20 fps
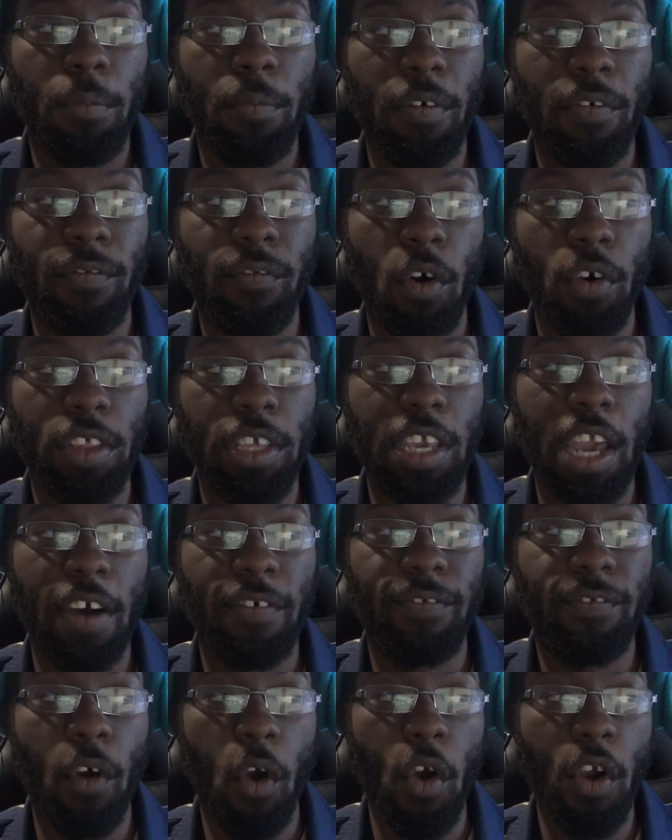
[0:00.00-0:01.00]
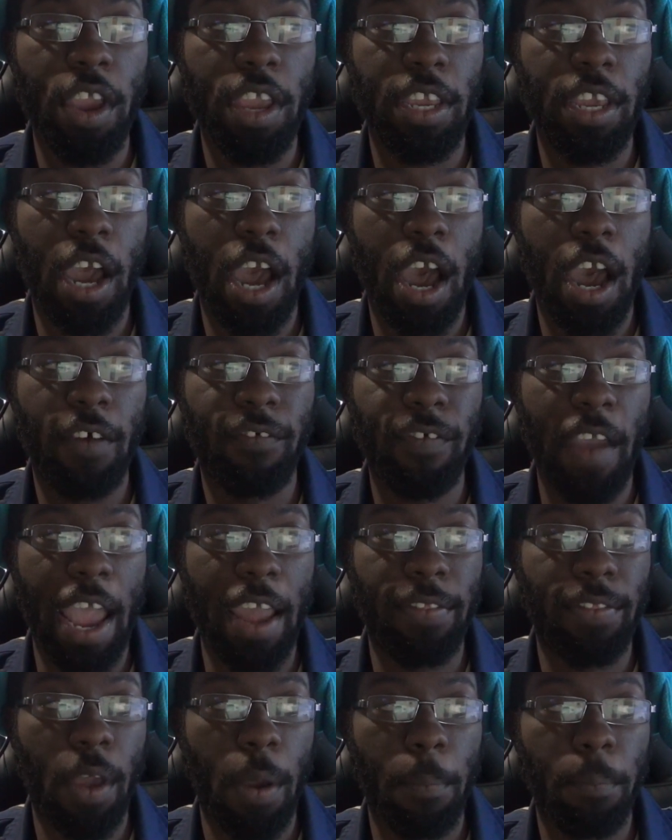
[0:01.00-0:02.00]
for the furry
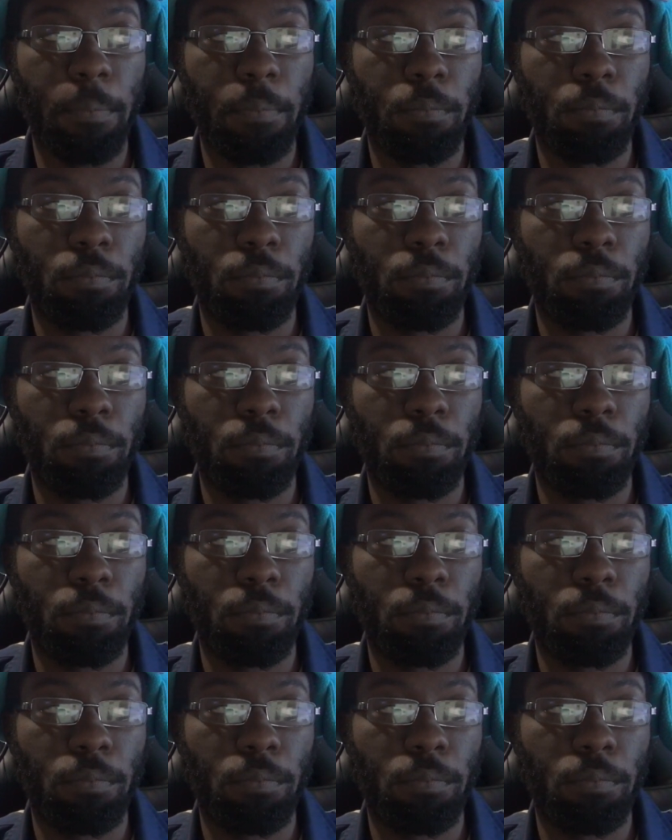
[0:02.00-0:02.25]
fandom,